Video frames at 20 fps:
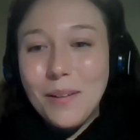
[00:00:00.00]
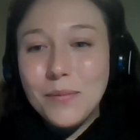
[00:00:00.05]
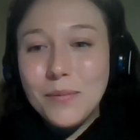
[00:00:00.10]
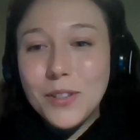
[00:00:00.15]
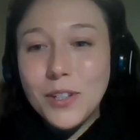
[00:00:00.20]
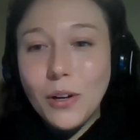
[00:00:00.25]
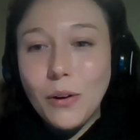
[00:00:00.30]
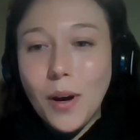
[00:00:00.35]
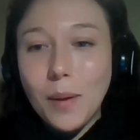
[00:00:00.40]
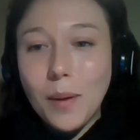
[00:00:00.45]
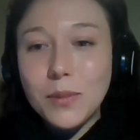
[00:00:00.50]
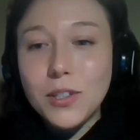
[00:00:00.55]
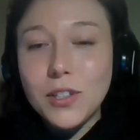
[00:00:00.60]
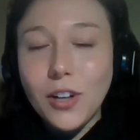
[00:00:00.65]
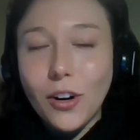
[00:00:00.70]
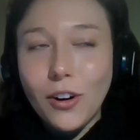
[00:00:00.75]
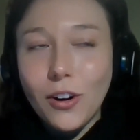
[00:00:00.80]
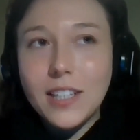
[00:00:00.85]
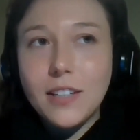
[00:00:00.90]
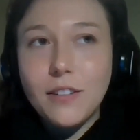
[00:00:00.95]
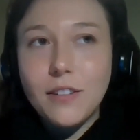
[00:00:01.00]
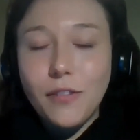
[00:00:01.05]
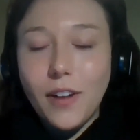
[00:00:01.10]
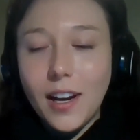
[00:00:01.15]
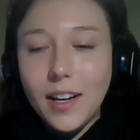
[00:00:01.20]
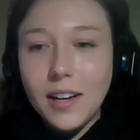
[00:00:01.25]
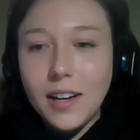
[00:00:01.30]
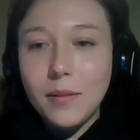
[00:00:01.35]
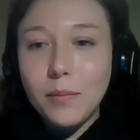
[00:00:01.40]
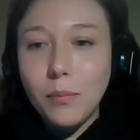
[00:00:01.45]
So I'm starting to
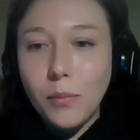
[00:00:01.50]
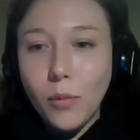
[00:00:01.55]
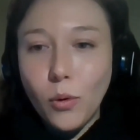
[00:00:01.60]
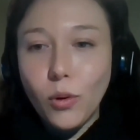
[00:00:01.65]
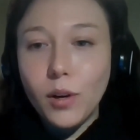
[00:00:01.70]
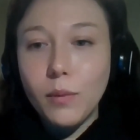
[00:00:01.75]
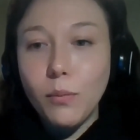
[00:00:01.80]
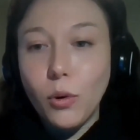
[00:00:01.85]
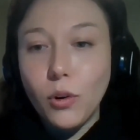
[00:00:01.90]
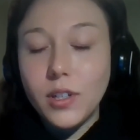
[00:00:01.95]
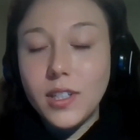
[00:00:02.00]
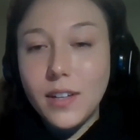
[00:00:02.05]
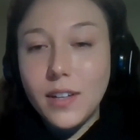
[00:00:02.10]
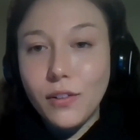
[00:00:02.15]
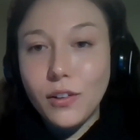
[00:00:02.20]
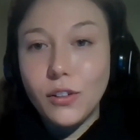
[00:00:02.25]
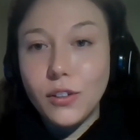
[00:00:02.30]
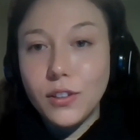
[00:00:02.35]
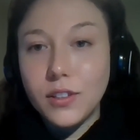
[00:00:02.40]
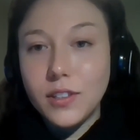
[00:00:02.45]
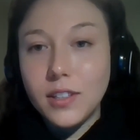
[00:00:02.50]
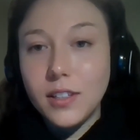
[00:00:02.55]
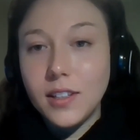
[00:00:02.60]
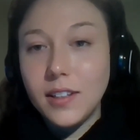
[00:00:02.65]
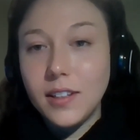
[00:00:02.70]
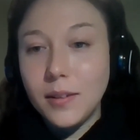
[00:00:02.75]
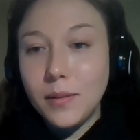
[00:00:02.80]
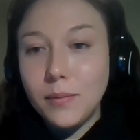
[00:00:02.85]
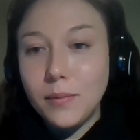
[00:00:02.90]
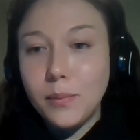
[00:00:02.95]
find it more and more difficult
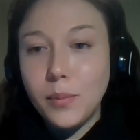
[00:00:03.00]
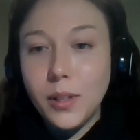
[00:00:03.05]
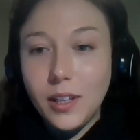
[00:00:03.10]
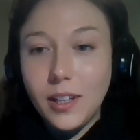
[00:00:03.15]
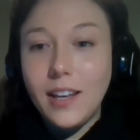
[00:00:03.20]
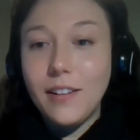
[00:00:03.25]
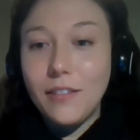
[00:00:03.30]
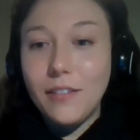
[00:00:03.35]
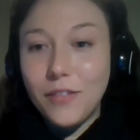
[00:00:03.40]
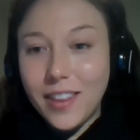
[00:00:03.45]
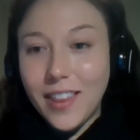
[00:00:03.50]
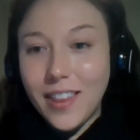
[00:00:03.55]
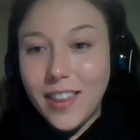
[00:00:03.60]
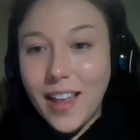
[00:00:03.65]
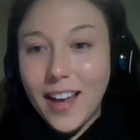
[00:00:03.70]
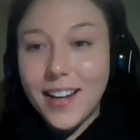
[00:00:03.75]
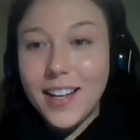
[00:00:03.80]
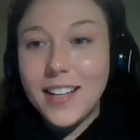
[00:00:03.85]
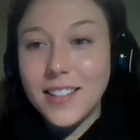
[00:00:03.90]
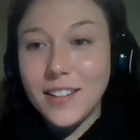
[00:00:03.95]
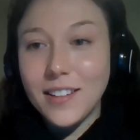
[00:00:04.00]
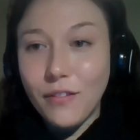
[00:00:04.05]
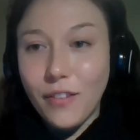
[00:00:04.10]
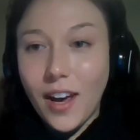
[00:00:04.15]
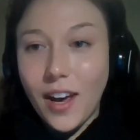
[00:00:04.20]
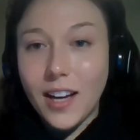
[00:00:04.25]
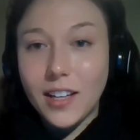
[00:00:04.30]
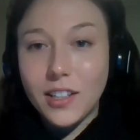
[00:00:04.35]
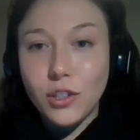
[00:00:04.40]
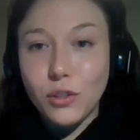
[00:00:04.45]
to believe that that is in
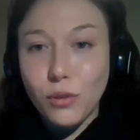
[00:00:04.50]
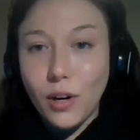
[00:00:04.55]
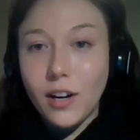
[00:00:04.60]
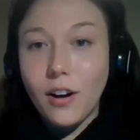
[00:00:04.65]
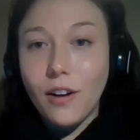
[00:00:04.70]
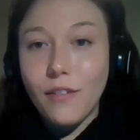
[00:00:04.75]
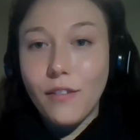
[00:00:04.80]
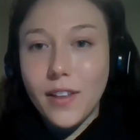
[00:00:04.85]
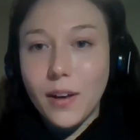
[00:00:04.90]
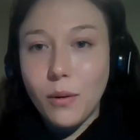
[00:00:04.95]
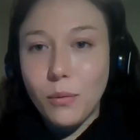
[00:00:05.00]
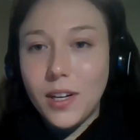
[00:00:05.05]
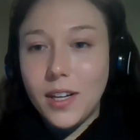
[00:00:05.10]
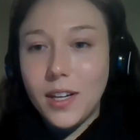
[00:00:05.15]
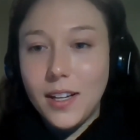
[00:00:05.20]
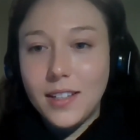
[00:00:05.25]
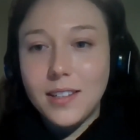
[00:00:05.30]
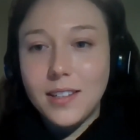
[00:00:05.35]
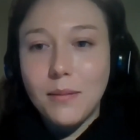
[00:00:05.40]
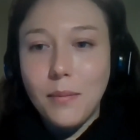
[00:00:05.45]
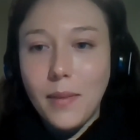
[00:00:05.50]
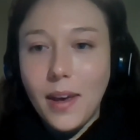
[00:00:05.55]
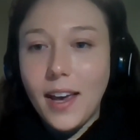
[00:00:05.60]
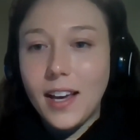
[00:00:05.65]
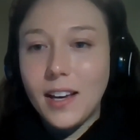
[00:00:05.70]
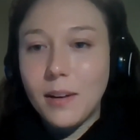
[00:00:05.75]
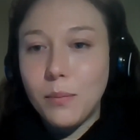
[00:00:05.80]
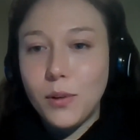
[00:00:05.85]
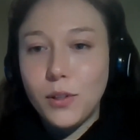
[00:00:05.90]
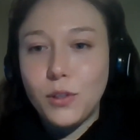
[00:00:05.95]
fact a trade-off that we need to
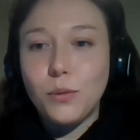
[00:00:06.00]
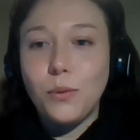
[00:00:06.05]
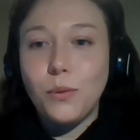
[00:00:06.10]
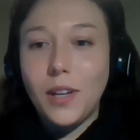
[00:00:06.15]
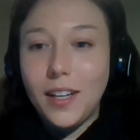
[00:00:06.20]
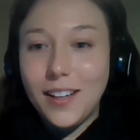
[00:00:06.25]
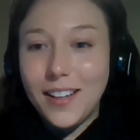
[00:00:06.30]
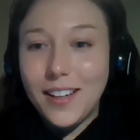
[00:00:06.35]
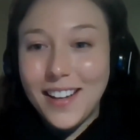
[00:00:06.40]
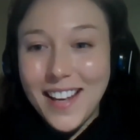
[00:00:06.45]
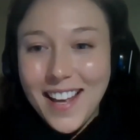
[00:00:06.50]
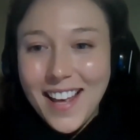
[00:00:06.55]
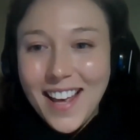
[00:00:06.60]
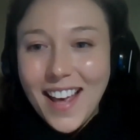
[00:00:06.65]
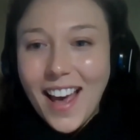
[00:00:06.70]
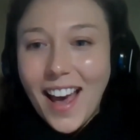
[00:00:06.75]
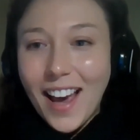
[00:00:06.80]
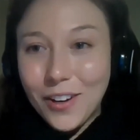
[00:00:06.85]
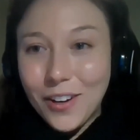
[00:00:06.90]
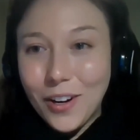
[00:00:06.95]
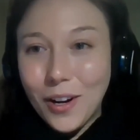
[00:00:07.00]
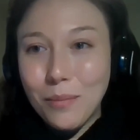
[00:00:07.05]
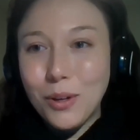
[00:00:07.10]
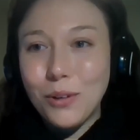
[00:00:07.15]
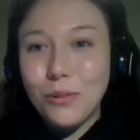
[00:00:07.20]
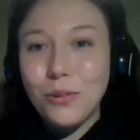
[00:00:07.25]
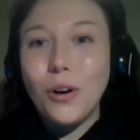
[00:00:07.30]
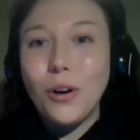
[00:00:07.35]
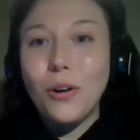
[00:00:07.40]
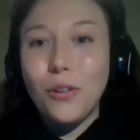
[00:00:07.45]
make between
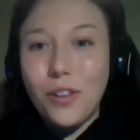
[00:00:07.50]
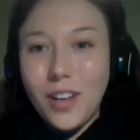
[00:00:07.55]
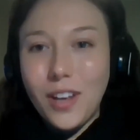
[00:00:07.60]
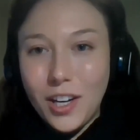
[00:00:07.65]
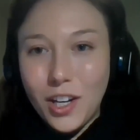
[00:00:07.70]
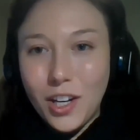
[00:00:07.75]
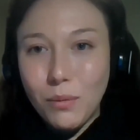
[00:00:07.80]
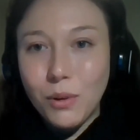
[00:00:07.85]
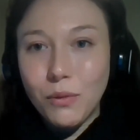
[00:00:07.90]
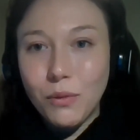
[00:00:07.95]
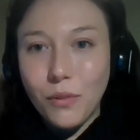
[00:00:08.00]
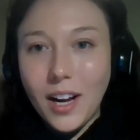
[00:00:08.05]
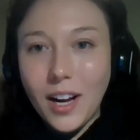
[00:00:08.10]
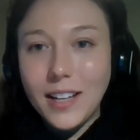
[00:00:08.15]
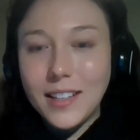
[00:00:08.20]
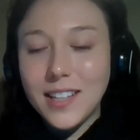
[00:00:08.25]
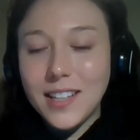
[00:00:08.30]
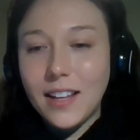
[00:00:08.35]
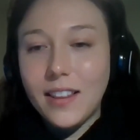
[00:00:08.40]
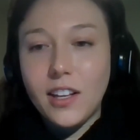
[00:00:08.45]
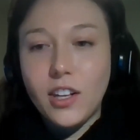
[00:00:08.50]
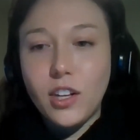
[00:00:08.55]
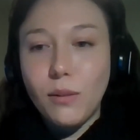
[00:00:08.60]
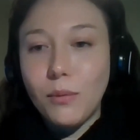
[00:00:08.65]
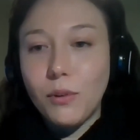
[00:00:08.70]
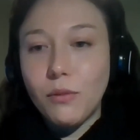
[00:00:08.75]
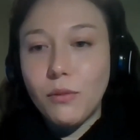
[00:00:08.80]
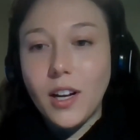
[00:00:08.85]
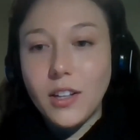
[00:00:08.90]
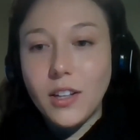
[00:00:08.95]
economic growth and human rights. I think
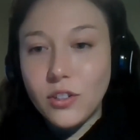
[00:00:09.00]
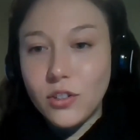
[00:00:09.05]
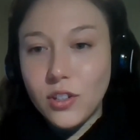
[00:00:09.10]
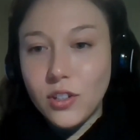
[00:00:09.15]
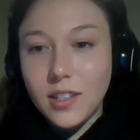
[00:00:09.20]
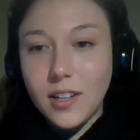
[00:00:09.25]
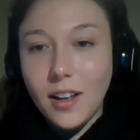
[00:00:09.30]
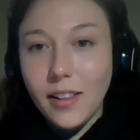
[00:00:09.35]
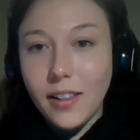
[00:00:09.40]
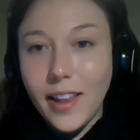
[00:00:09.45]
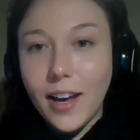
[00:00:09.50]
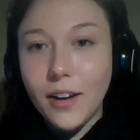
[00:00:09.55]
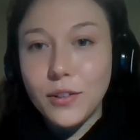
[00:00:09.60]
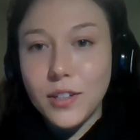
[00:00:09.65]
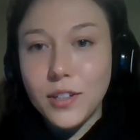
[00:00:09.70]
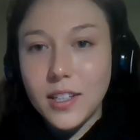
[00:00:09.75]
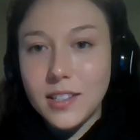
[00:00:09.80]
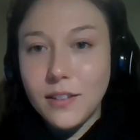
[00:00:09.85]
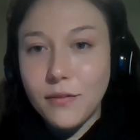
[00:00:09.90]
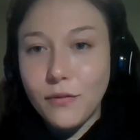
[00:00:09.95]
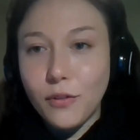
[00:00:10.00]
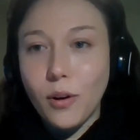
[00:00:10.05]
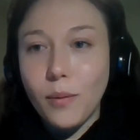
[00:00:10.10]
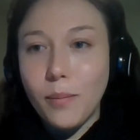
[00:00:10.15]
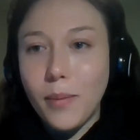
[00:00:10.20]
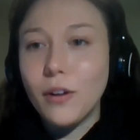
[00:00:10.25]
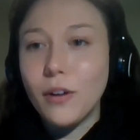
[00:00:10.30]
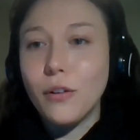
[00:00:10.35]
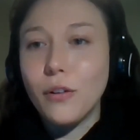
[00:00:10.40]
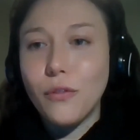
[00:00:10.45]
human rights just allows us for a
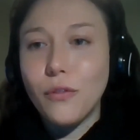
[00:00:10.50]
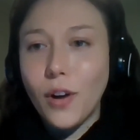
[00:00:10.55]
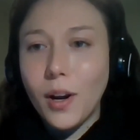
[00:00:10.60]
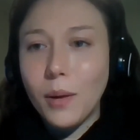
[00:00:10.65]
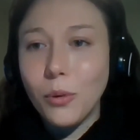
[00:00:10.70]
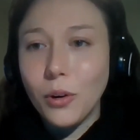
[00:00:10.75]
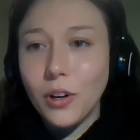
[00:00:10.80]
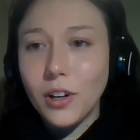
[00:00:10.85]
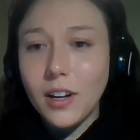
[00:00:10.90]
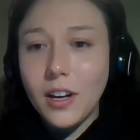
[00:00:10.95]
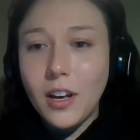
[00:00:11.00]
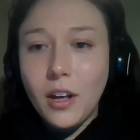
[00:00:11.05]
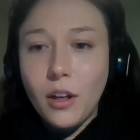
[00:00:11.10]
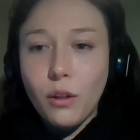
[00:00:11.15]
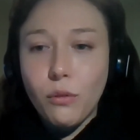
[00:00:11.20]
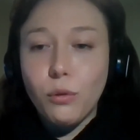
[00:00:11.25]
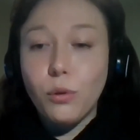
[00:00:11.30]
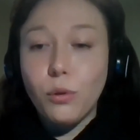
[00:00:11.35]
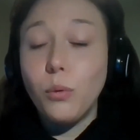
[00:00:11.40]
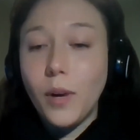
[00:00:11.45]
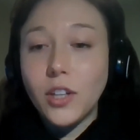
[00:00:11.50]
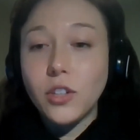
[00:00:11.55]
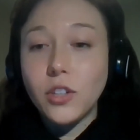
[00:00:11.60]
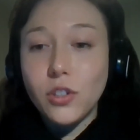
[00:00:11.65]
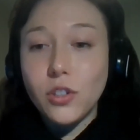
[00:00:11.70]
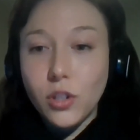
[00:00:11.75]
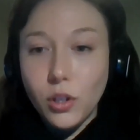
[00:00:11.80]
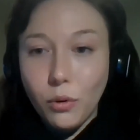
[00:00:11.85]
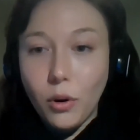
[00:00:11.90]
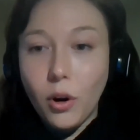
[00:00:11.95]
better framework through
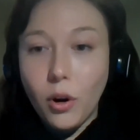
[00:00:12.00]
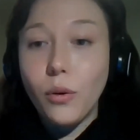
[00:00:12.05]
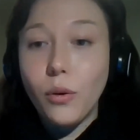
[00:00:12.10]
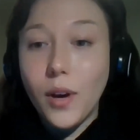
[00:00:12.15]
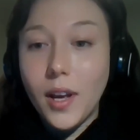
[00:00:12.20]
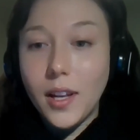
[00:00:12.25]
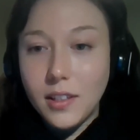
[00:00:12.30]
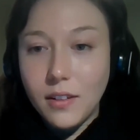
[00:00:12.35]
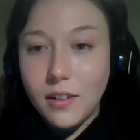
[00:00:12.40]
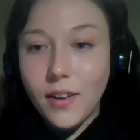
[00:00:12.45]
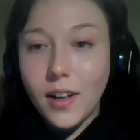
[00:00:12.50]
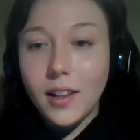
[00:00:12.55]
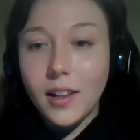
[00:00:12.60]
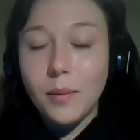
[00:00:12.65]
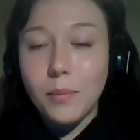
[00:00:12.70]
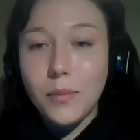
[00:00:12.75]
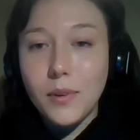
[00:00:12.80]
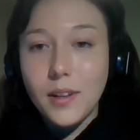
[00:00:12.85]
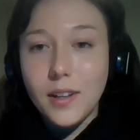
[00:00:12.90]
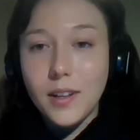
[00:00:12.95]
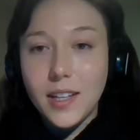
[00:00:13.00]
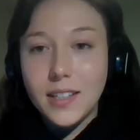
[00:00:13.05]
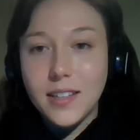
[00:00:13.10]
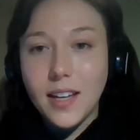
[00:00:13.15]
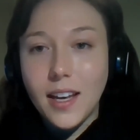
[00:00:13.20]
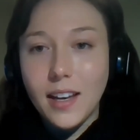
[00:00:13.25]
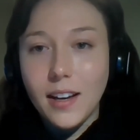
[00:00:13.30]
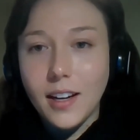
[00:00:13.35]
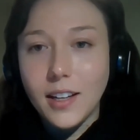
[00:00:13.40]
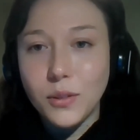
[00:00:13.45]
which to grow and develop these
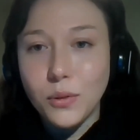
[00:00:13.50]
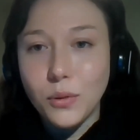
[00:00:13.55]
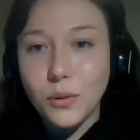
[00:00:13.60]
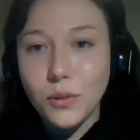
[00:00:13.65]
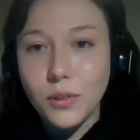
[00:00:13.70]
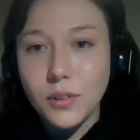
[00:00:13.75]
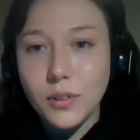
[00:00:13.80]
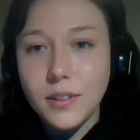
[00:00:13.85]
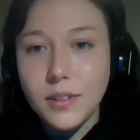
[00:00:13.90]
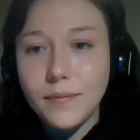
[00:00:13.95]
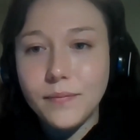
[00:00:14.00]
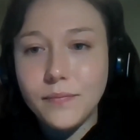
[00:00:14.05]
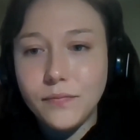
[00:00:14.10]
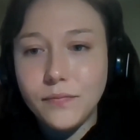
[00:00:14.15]
AI tools.